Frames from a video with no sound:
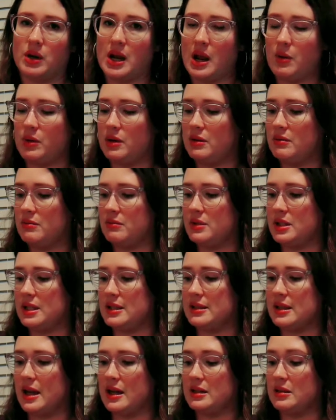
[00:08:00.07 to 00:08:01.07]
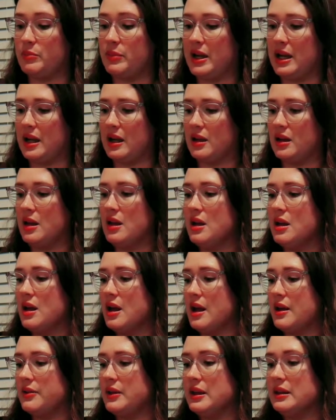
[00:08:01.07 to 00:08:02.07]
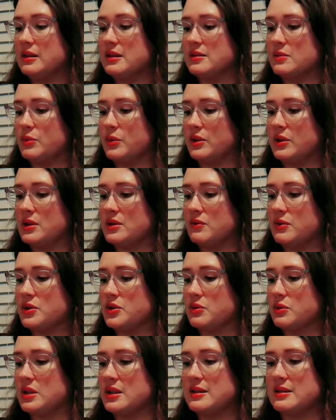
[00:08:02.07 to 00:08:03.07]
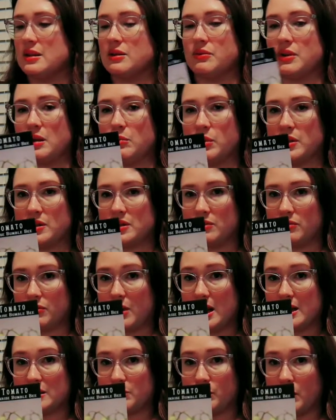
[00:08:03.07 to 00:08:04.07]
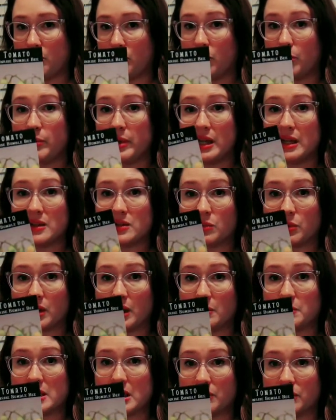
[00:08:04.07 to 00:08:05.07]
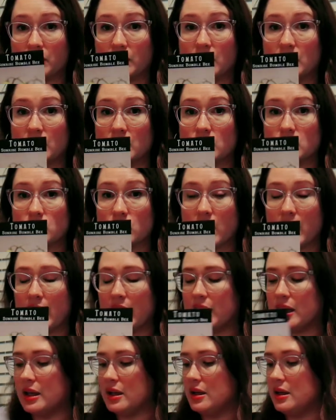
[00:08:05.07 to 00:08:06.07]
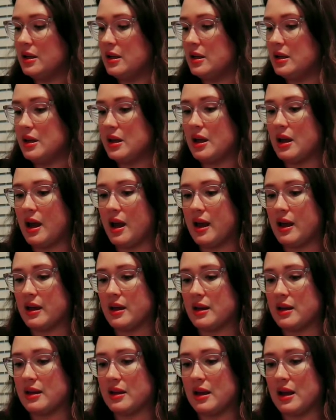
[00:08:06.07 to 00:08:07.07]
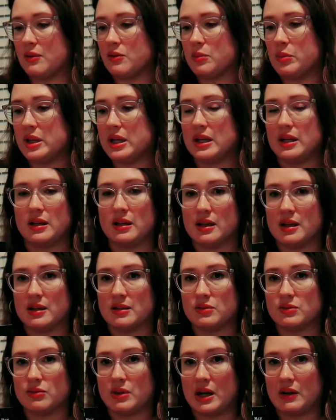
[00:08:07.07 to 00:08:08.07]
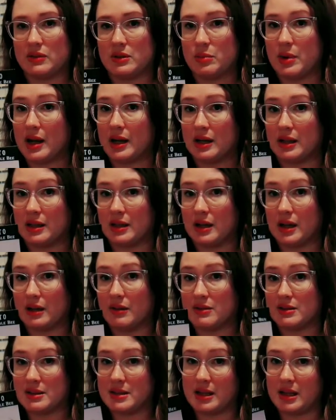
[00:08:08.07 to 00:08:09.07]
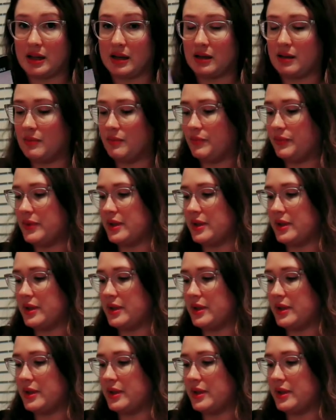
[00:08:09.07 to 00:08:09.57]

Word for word: I would decide to pick. I think this one, this first one, is Sunrise Bumblebee is one I'm definitely going to try. Uh, everybody has raved about it that I've seen.